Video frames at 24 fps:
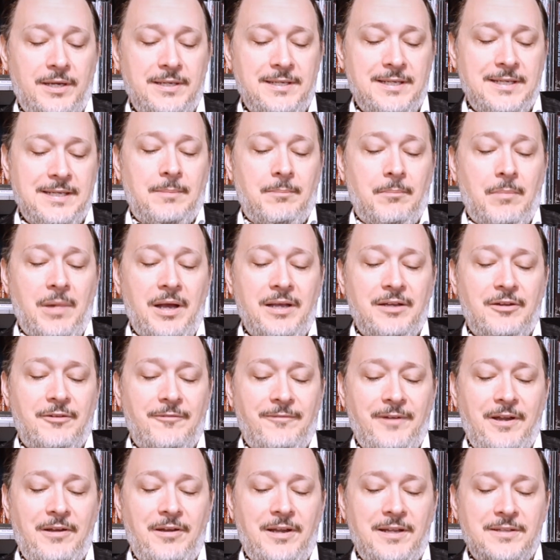Minor
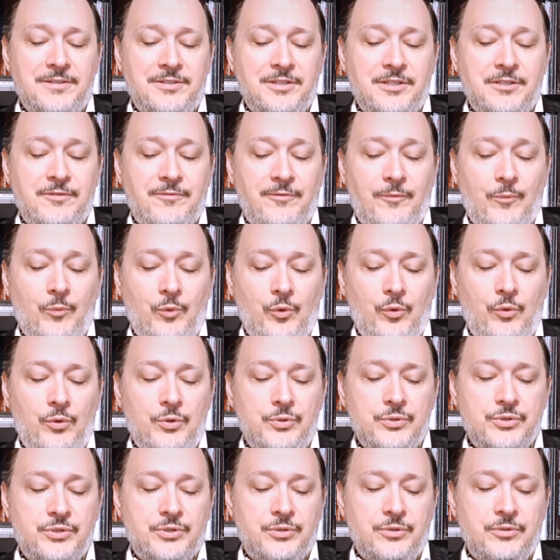variances from rules
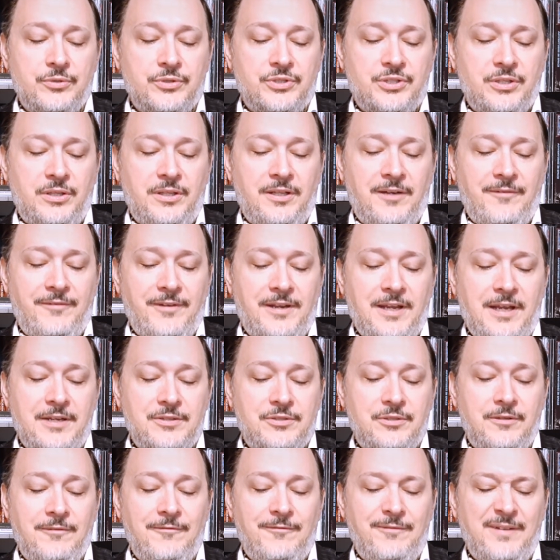or solidification
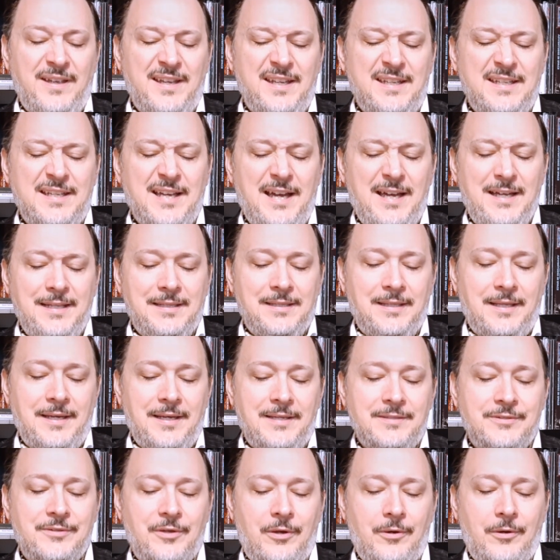of vague guidelines
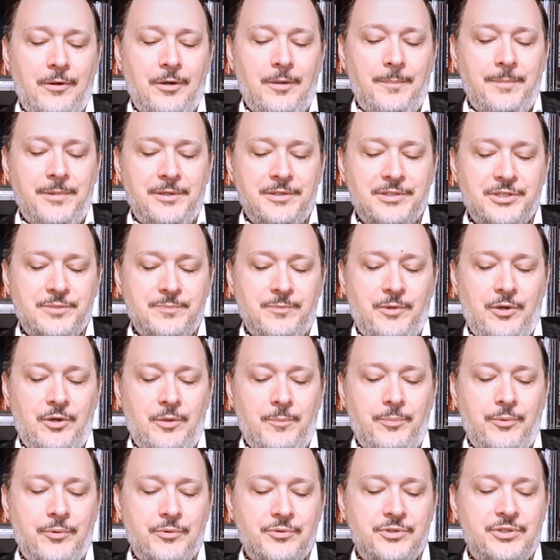are but a small
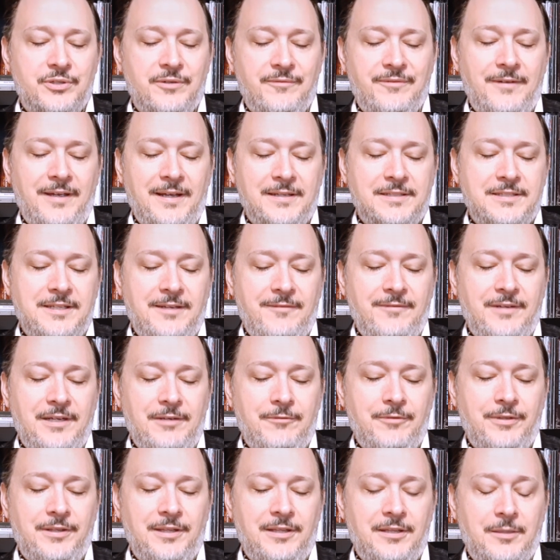portion of activity
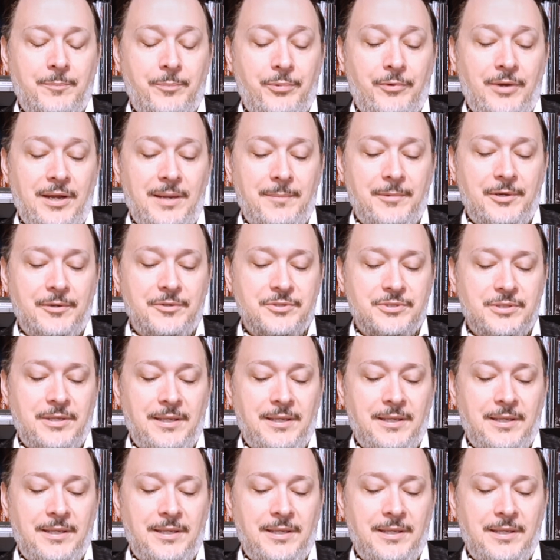within the parameters.